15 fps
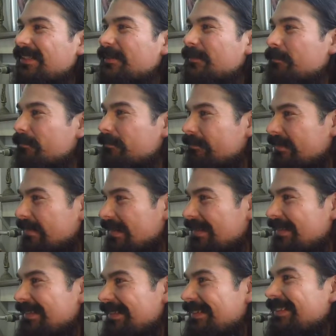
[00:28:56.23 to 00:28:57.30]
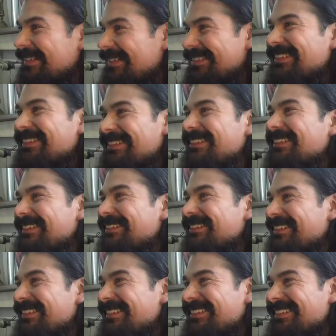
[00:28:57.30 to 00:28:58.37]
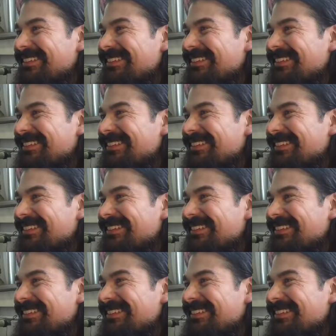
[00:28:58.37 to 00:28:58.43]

anti-flow would be the second